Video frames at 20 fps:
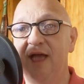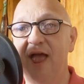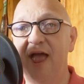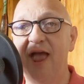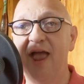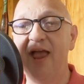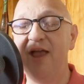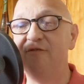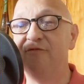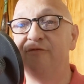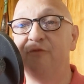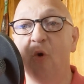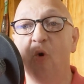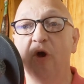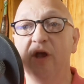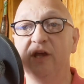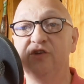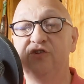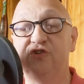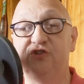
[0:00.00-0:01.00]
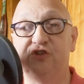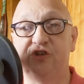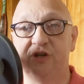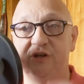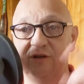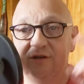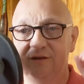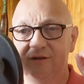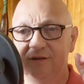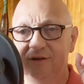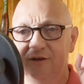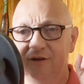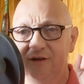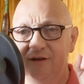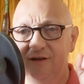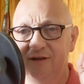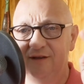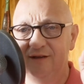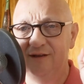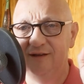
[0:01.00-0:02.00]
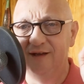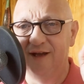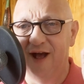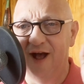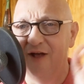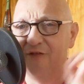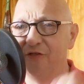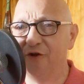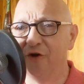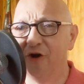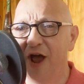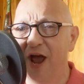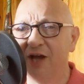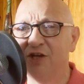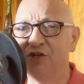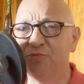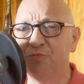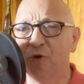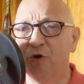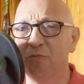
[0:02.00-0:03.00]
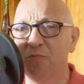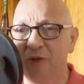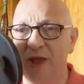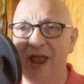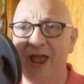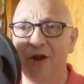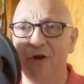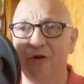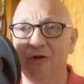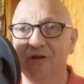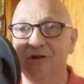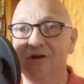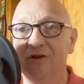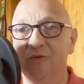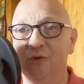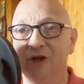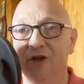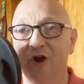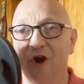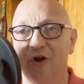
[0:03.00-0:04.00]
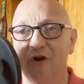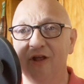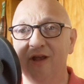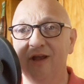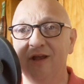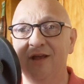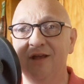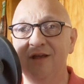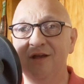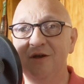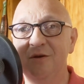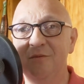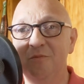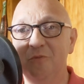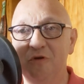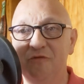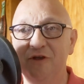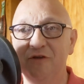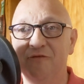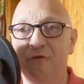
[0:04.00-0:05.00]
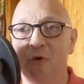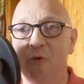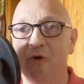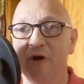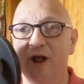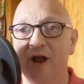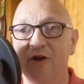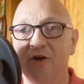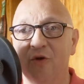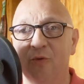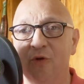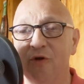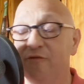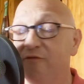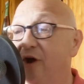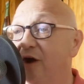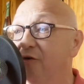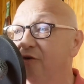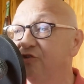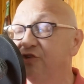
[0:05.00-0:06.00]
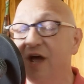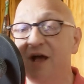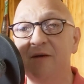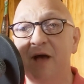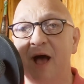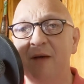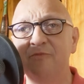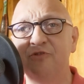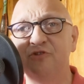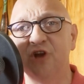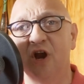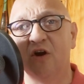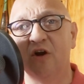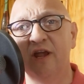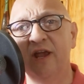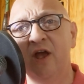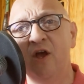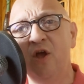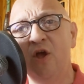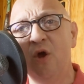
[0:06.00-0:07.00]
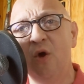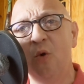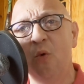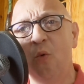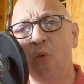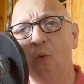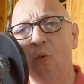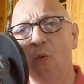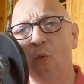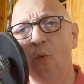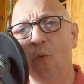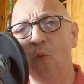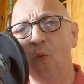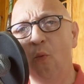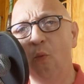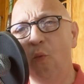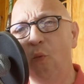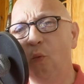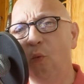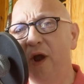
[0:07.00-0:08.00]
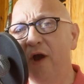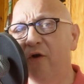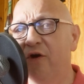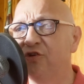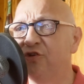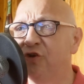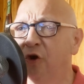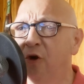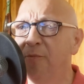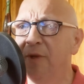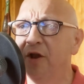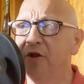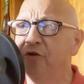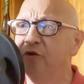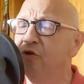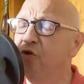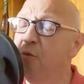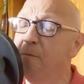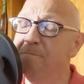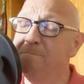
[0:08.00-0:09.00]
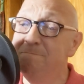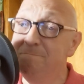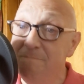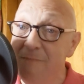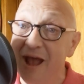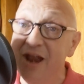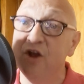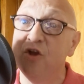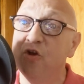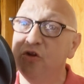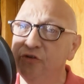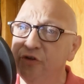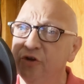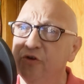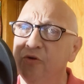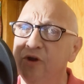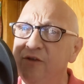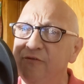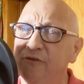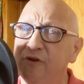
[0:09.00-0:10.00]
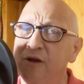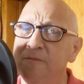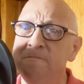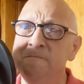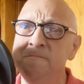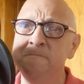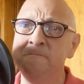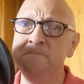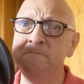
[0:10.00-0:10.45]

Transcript: a voice on their expert panel regarding moving forward on coronavirus. I'm sorry, where is her medical degree from?